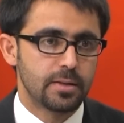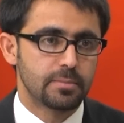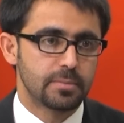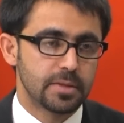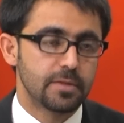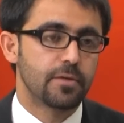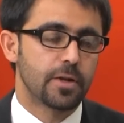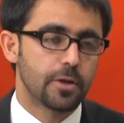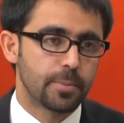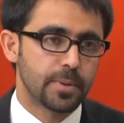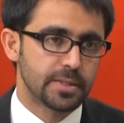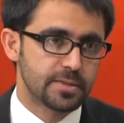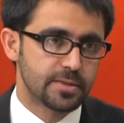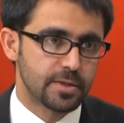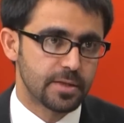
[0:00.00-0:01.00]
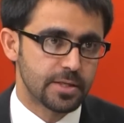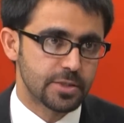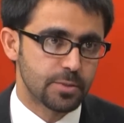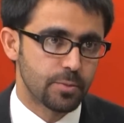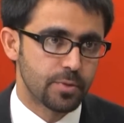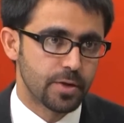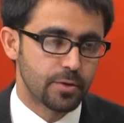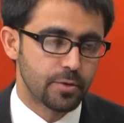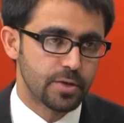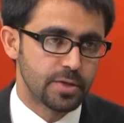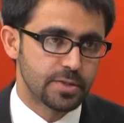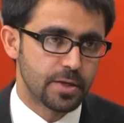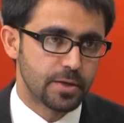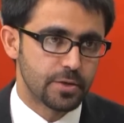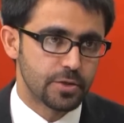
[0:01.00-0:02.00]
developing its relation with the
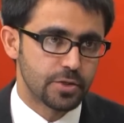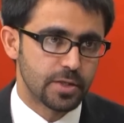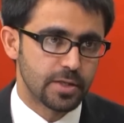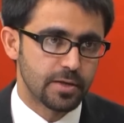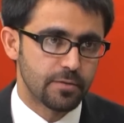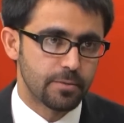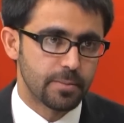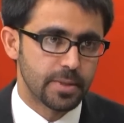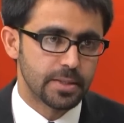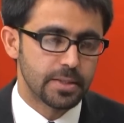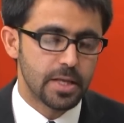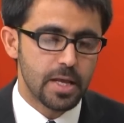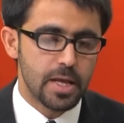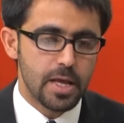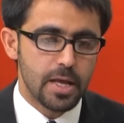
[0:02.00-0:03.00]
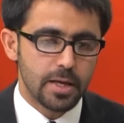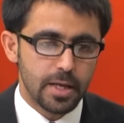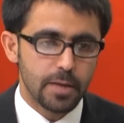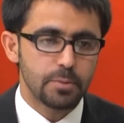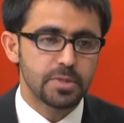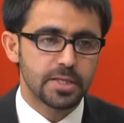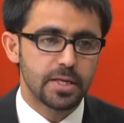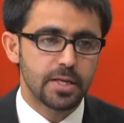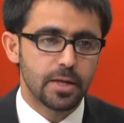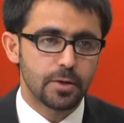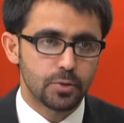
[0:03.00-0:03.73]
Kurdistan regional government. Can we say now